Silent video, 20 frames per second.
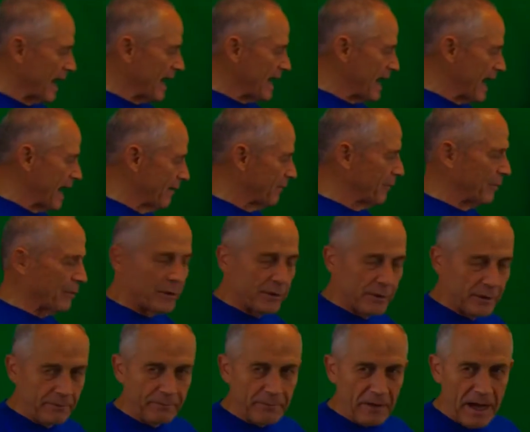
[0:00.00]
I have
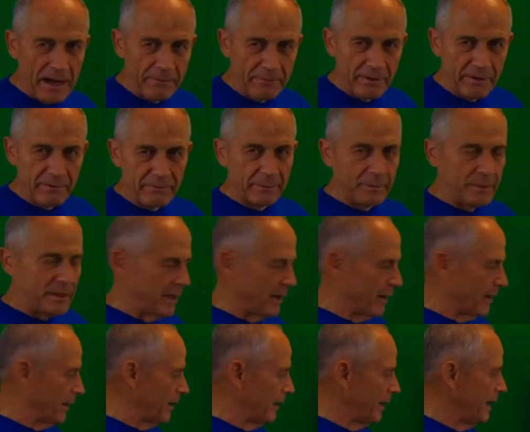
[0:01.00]
35 of them
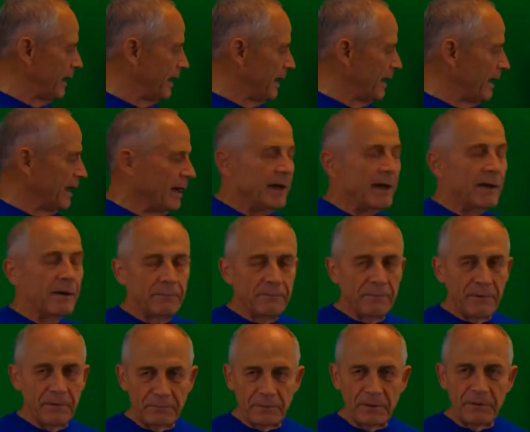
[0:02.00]
here,
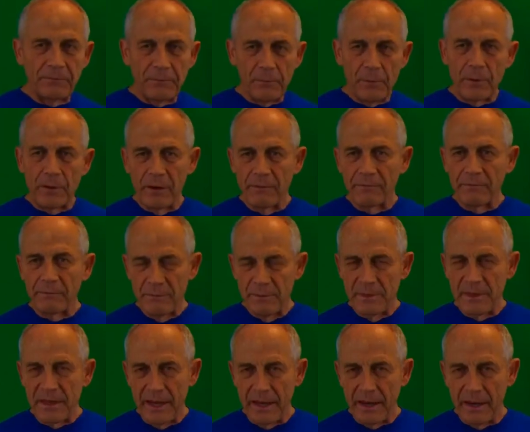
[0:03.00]
54 of
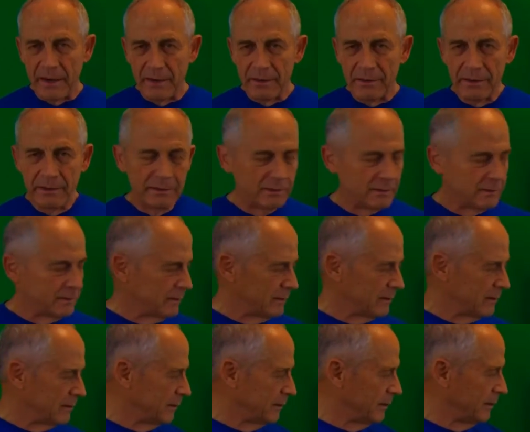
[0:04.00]
them there.
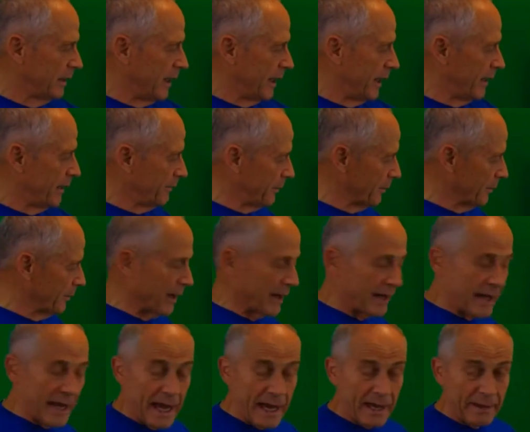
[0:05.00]
And if you
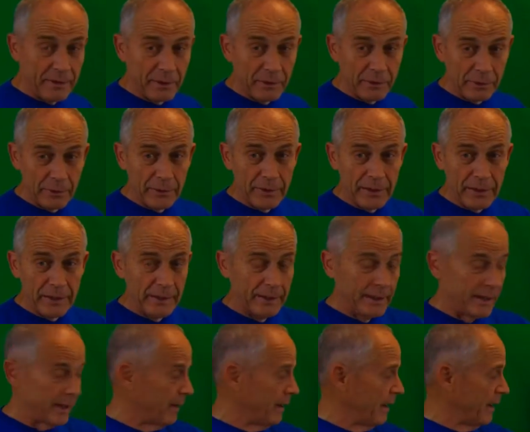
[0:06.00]
want to add the 30
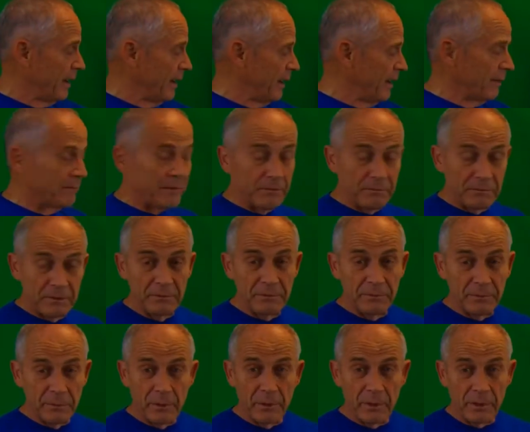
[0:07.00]
and the
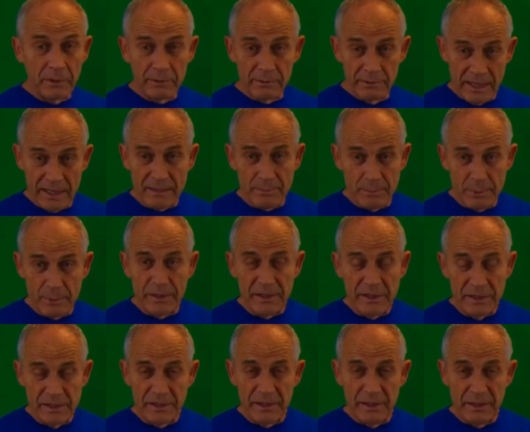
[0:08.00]
54, that's
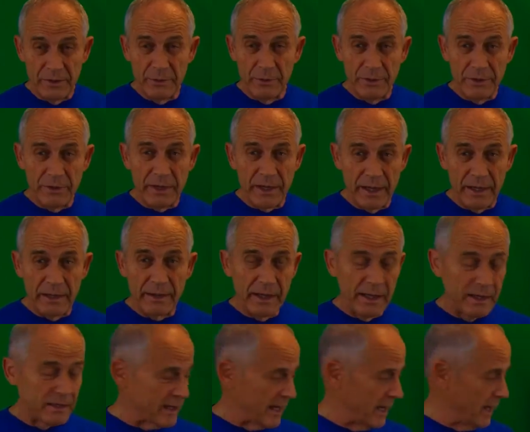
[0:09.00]
pretty easy to do in your head.
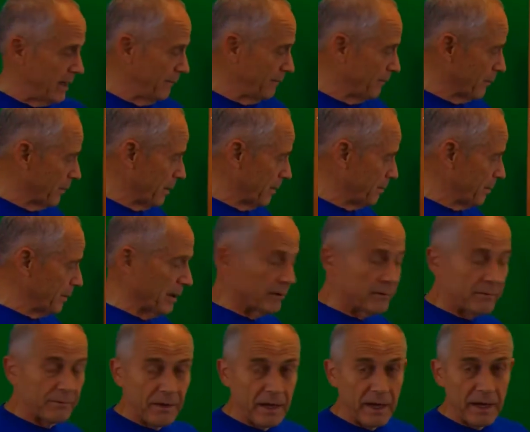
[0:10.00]
That's 84
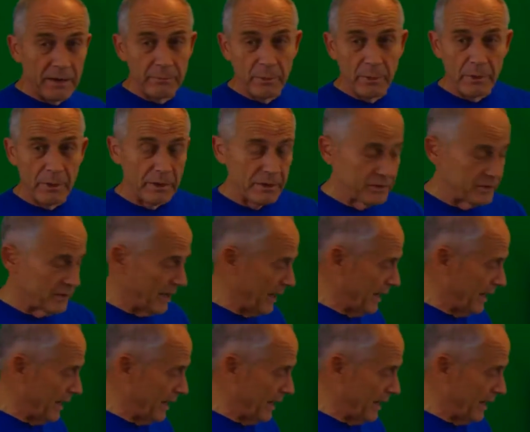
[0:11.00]
plus 5 more is